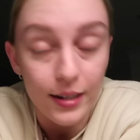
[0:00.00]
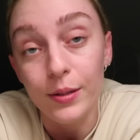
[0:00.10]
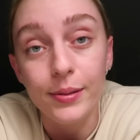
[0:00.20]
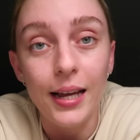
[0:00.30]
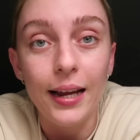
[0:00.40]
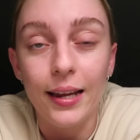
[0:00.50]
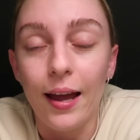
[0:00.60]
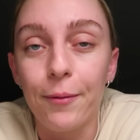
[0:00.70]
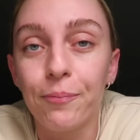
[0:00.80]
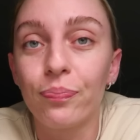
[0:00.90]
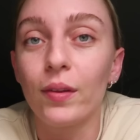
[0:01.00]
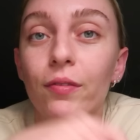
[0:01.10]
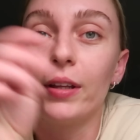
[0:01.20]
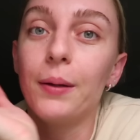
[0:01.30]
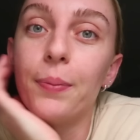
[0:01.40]
As I was saying, yeah,
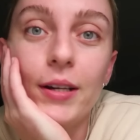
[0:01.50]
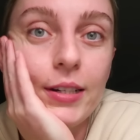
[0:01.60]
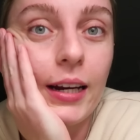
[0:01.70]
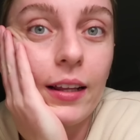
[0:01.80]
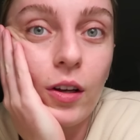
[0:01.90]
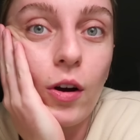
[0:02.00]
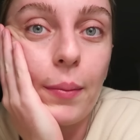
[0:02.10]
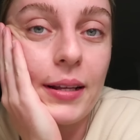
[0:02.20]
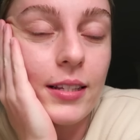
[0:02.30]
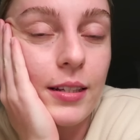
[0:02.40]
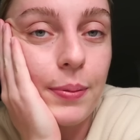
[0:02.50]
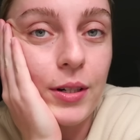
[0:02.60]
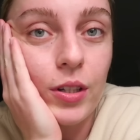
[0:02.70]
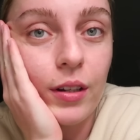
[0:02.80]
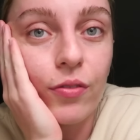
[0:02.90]
really appreciating the comments,
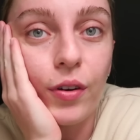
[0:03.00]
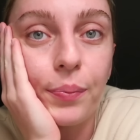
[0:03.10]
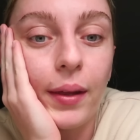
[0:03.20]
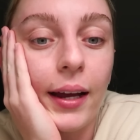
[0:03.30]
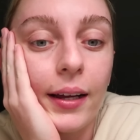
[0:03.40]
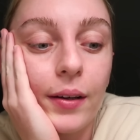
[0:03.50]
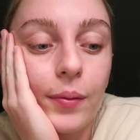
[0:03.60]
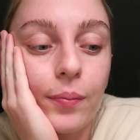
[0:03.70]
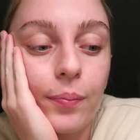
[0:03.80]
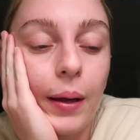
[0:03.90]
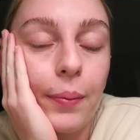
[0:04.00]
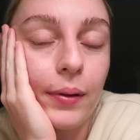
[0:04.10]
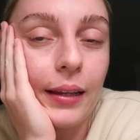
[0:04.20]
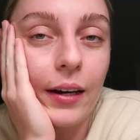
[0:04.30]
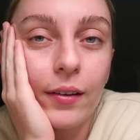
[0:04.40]
especially from like
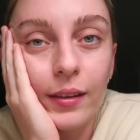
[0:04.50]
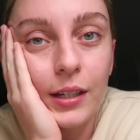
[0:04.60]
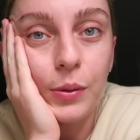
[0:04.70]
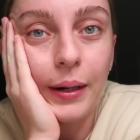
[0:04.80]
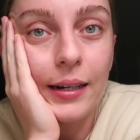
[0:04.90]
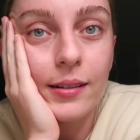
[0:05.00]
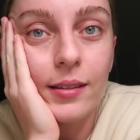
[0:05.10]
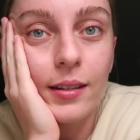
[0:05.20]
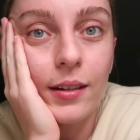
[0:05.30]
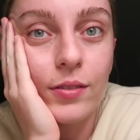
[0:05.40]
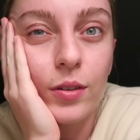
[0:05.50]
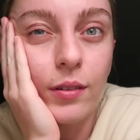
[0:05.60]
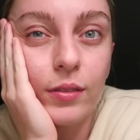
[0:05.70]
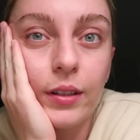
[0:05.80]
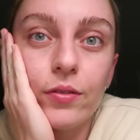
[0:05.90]
people later in their 20s that have sort
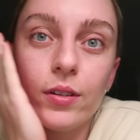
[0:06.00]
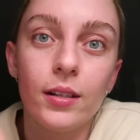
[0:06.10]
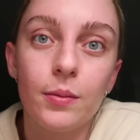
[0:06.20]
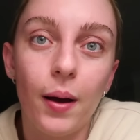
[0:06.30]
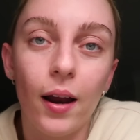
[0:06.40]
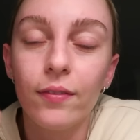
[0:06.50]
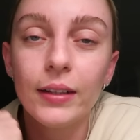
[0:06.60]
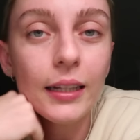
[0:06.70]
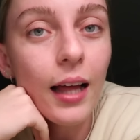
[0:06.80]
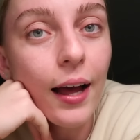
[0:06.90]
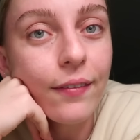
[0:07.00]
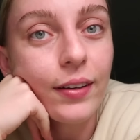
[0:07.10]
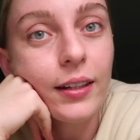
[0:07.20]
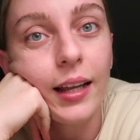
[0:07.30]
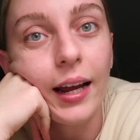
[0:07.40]
of lived this part of their life
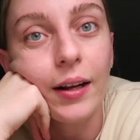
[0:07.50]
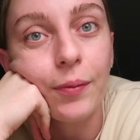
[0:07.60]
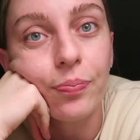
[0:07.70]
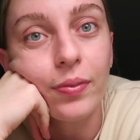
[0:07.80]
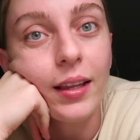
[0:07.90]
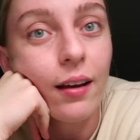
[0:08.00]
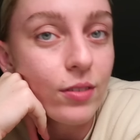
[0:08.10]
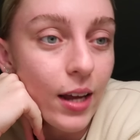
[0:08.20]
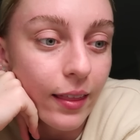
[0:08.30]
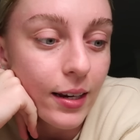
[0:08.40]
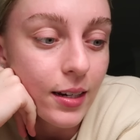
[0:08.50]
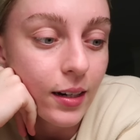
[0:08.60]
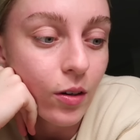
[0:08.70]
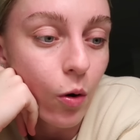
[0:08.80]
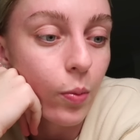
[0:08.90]
and like loved how they did
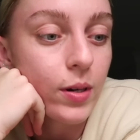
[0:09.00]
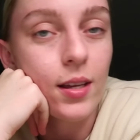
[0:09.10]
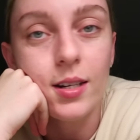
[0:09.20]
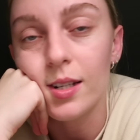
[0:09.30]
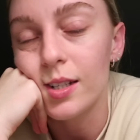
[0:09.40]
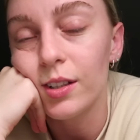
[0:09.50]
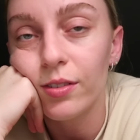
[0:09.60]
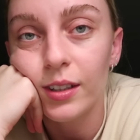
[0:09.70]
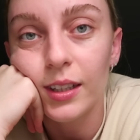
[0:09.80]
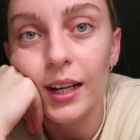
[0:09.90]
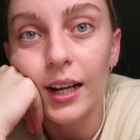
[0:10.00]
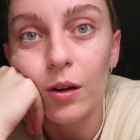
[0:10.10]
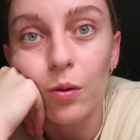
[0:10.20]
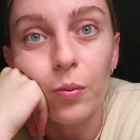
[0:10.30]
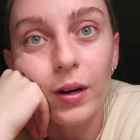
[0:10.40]
it or wish they did not
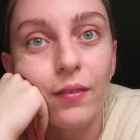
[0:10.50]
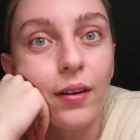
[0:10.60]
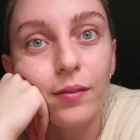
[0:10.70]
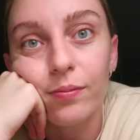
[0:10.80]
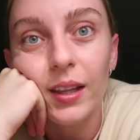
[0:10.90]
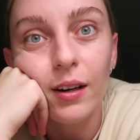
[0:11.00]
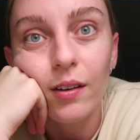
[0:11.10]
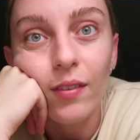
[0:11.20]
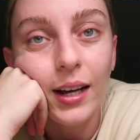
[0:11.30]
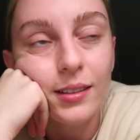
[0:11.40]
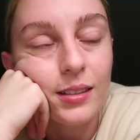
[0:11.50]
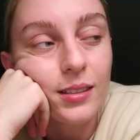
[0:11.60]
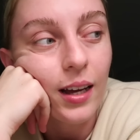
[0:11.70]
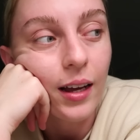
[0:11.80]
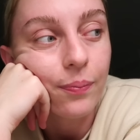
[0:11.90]
differently or whatever their advice
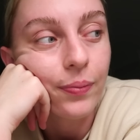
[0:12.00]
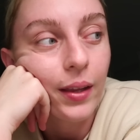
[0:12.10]
is. I